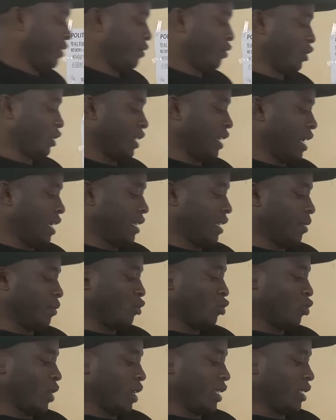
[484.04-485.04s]
49 times
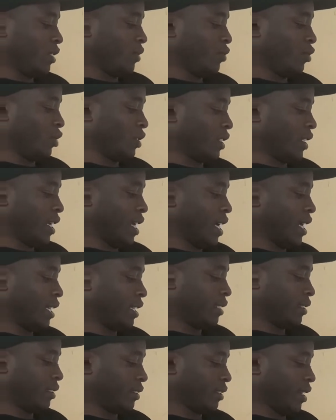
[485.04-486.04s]
20,
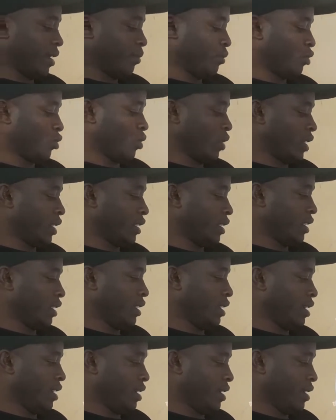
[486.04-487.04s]
49 times
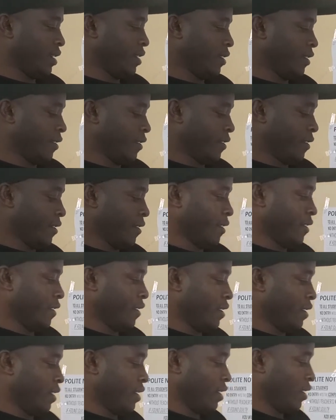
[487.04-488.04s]
20,
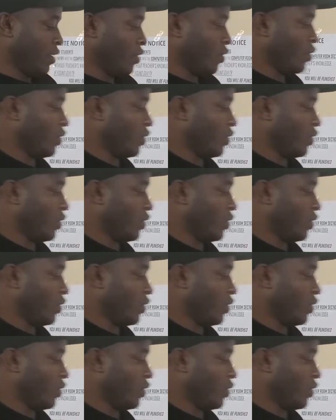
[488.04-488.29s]
you